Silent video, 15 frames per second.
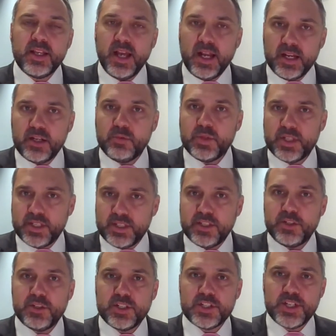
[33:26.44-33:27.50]
Canada will
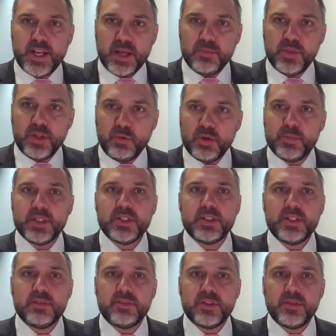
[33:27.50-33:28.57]
continue to champion Women
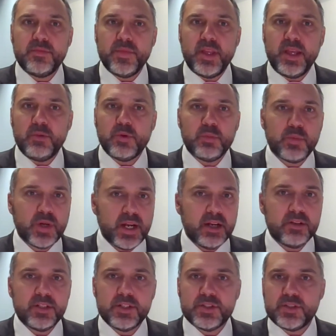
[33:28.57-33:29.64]
Deliver, and we're
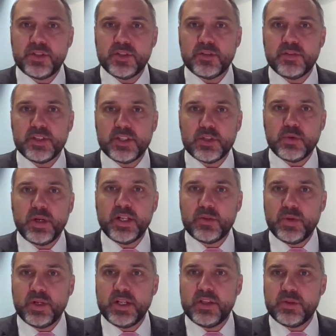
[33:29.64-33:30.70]
proud to serve on the
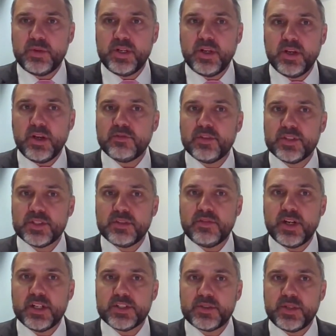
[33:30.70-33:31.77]
2023 Conference
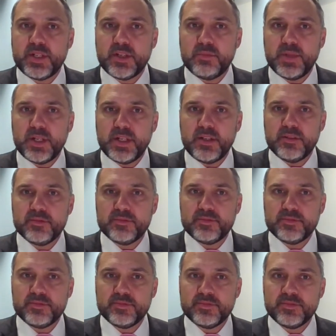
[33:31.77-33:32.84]
Advisory Committee.
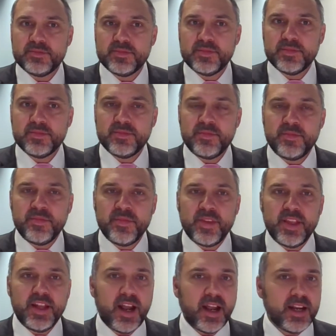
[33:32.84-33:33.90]

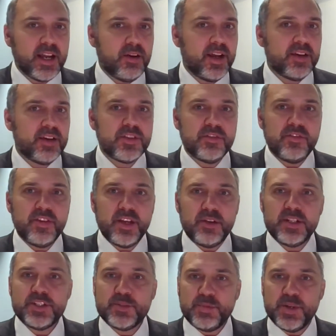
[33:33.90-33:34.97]
And I now have the
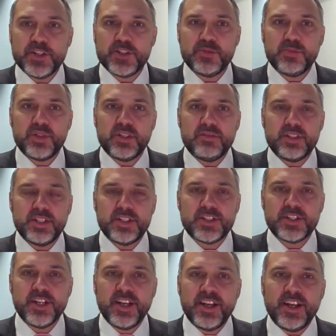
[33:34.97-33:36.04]
very special
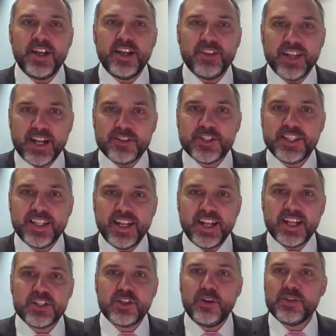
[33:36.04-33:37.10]
privilege of announcing the
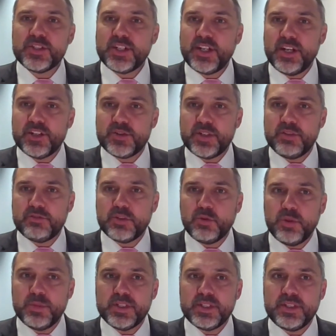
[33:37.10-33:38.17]
next host country for
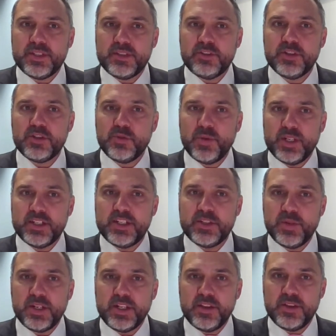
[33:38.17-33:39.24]
Women Deliver
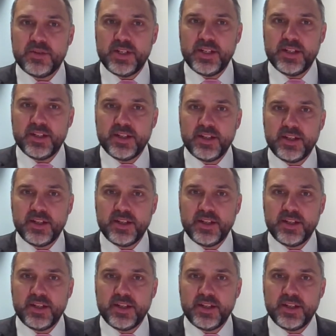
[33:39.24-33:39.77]
2023.